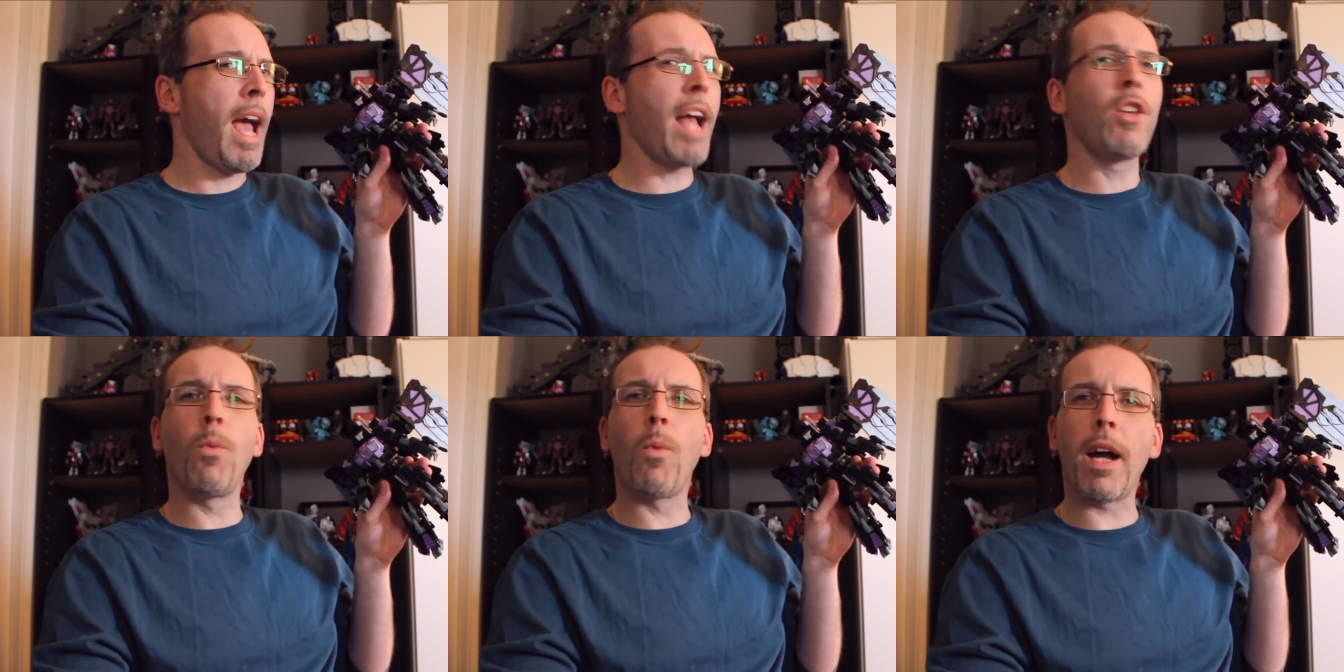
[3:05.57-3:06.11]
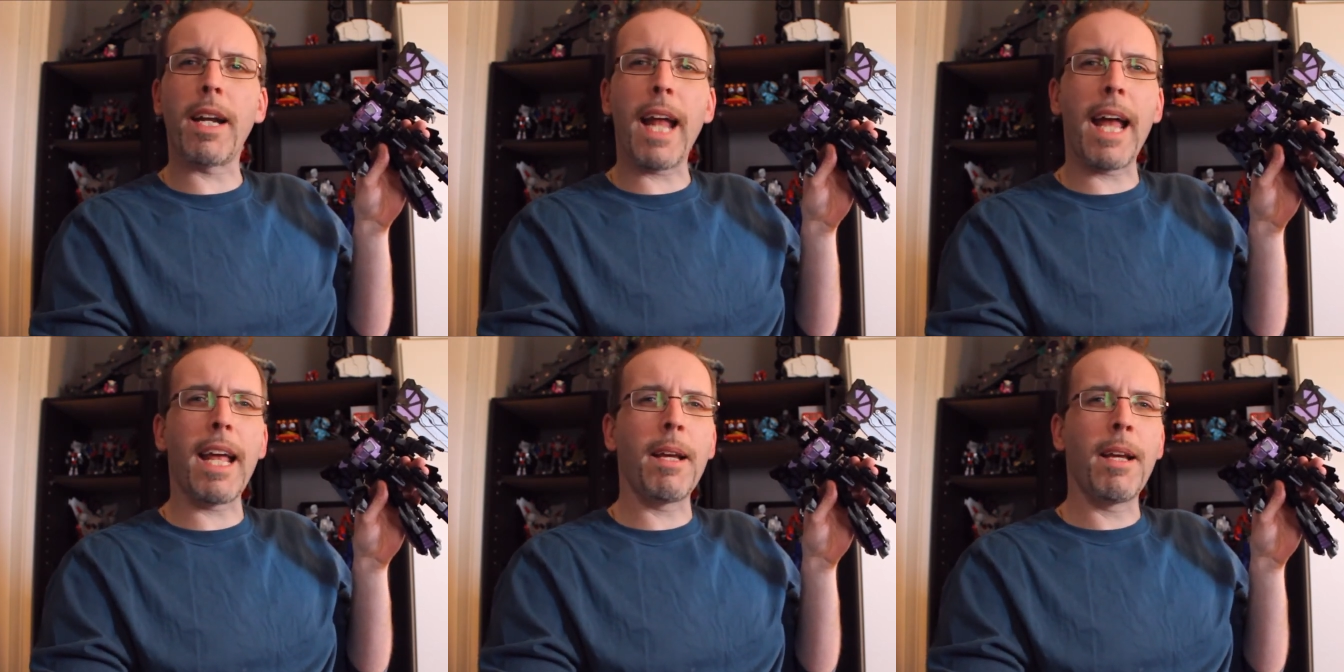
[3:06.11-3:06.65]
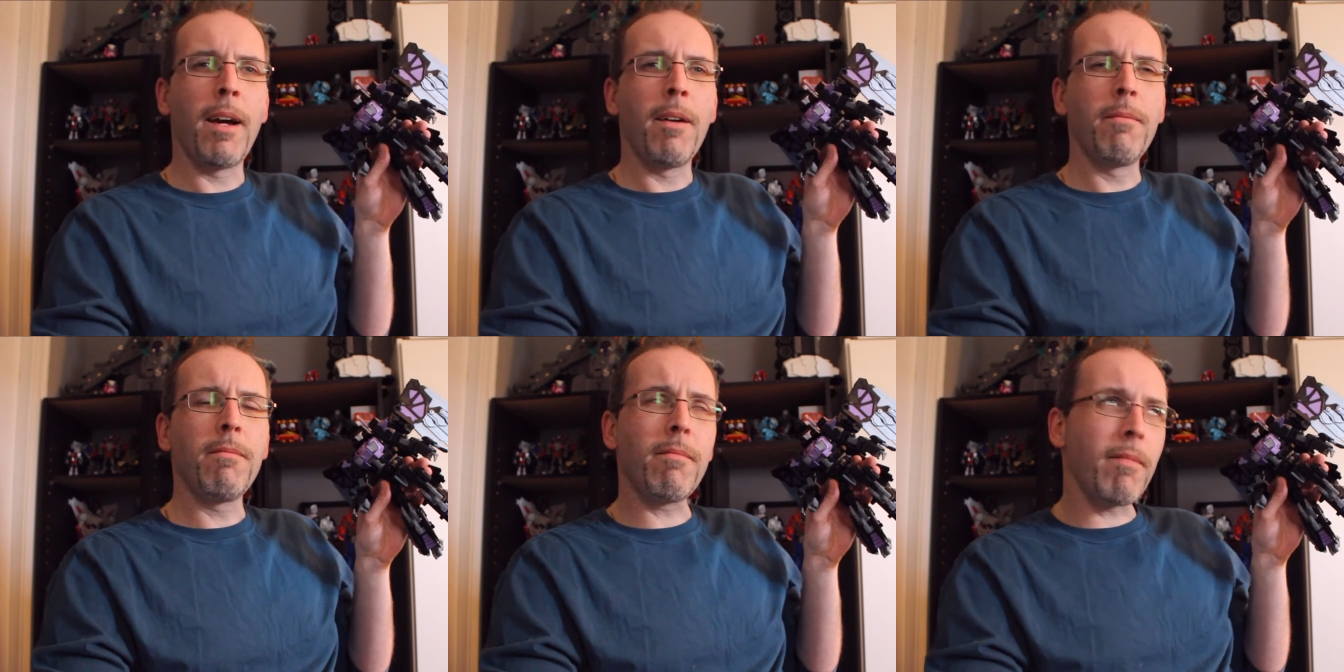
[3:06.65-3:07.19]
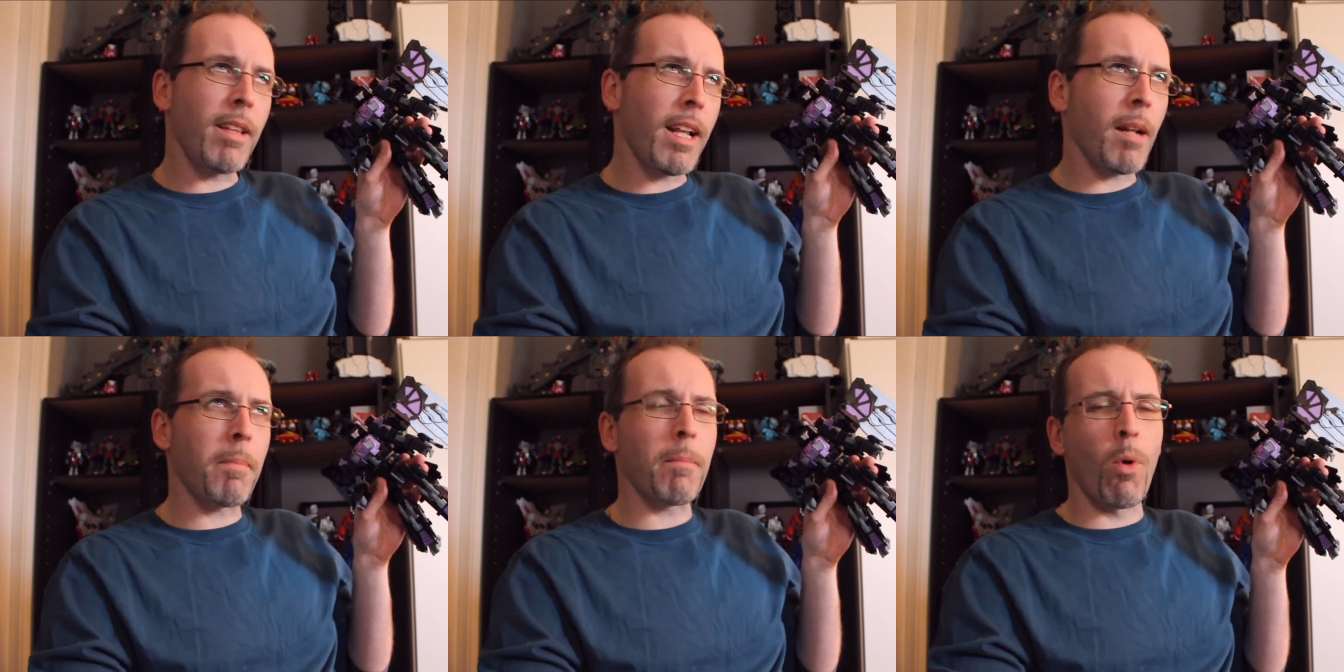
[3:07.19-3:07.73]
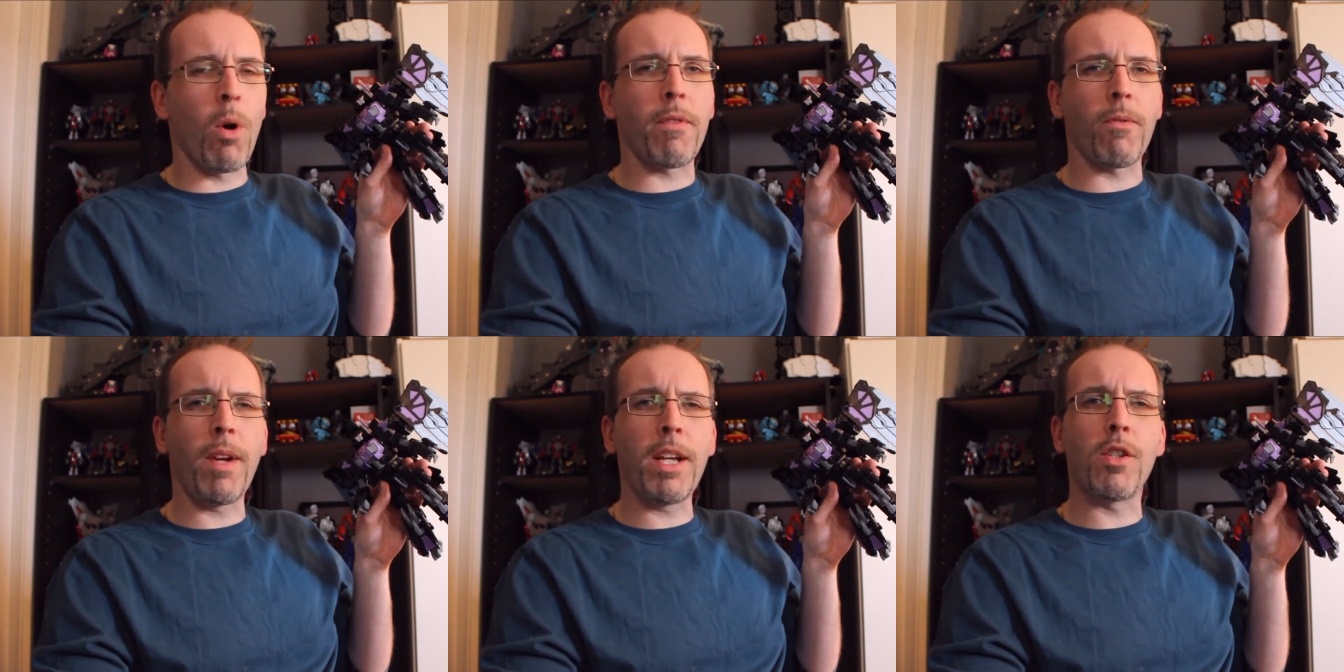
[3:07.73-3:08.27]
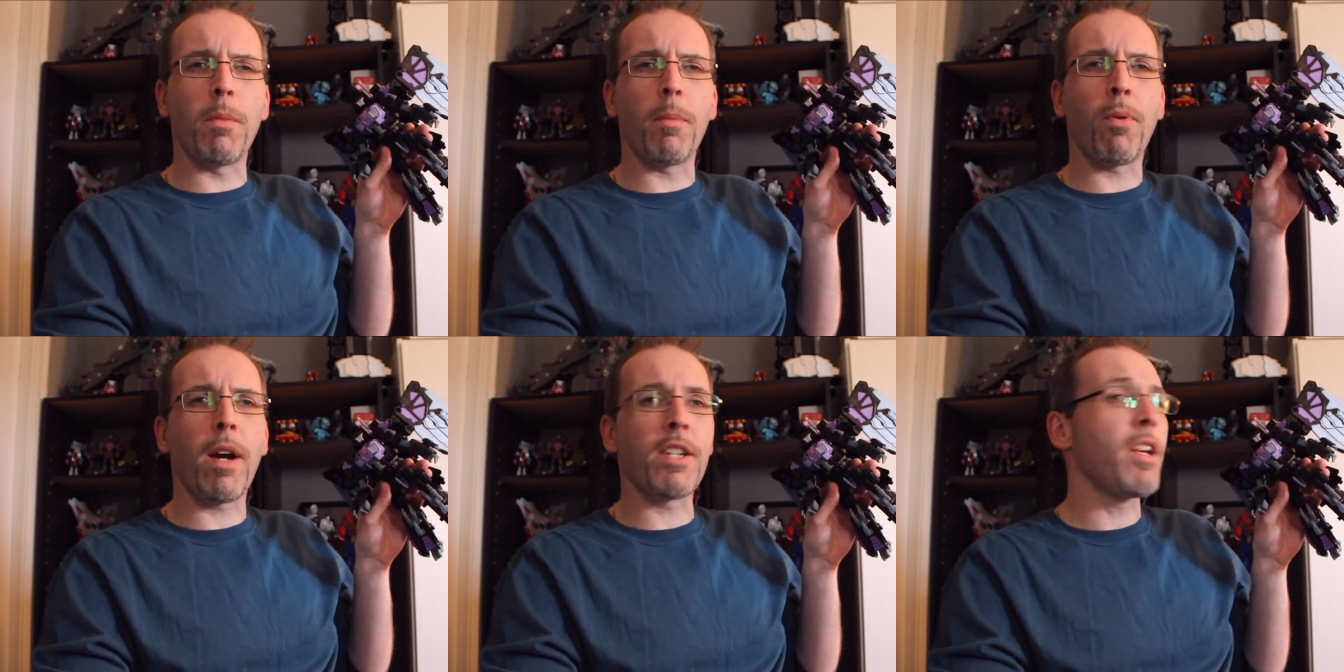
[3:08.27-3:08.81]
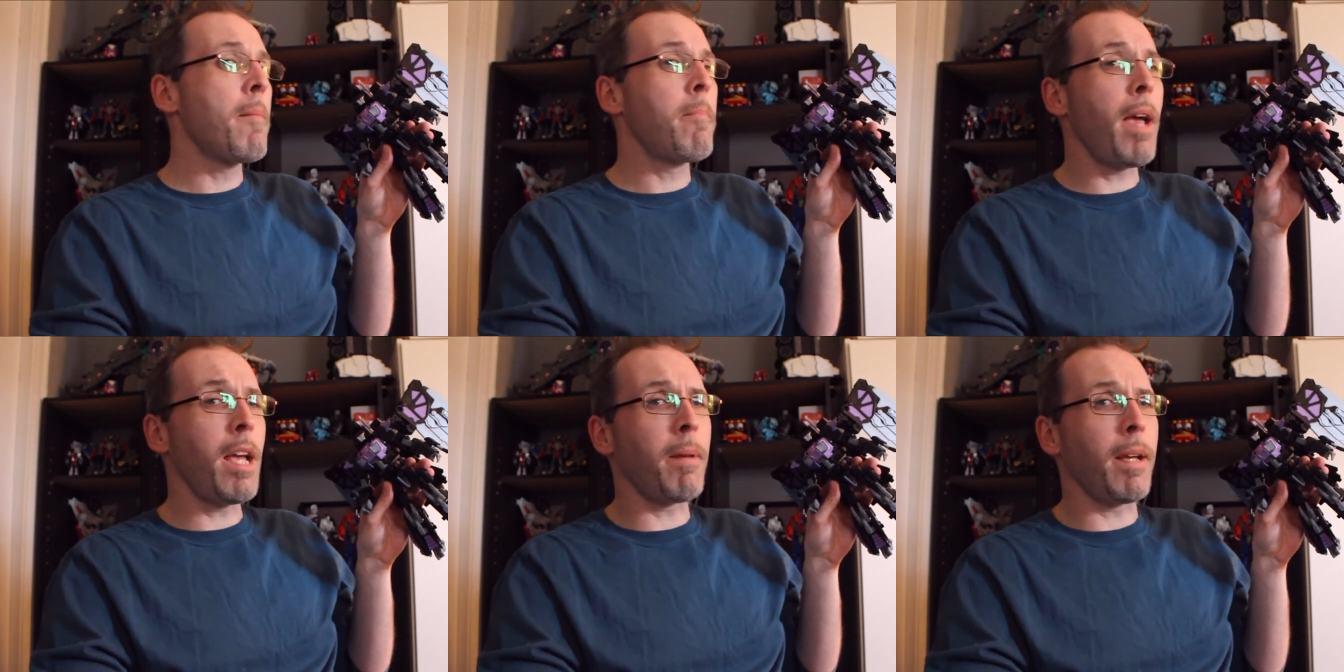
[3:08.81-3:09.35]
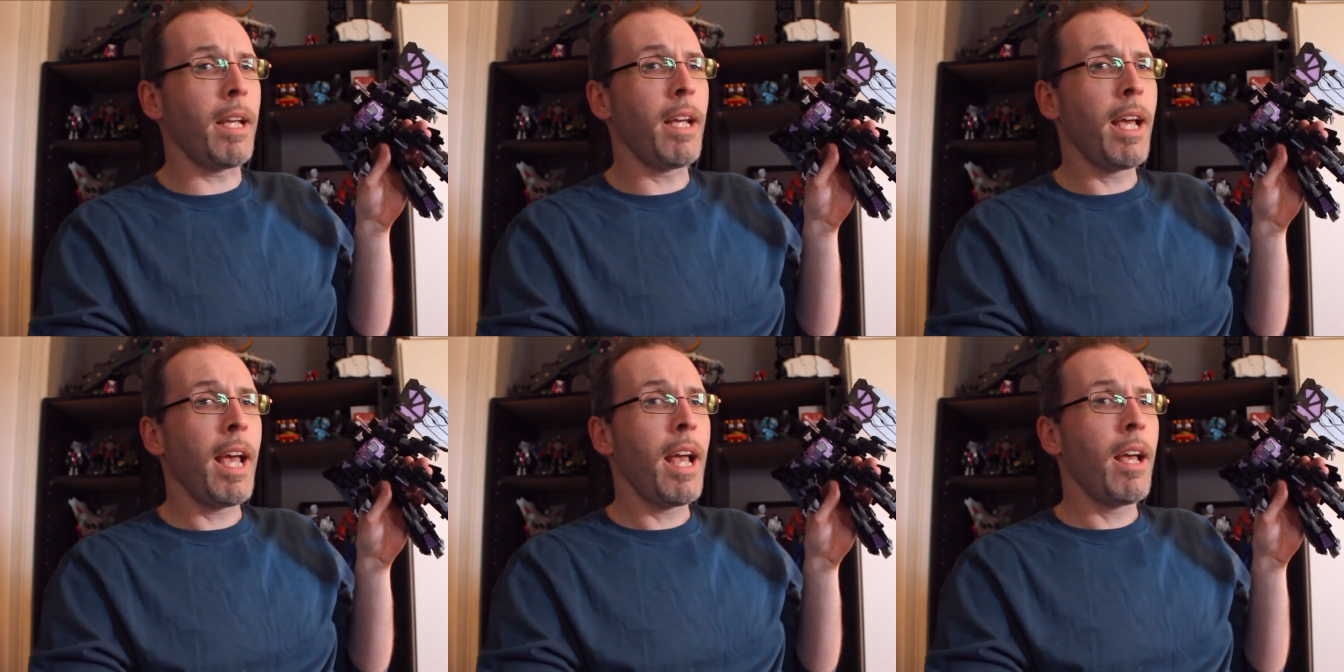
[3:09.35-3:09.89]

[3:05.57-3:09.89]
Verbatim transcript: and you want it at a little bit more of a reasonable price, maybe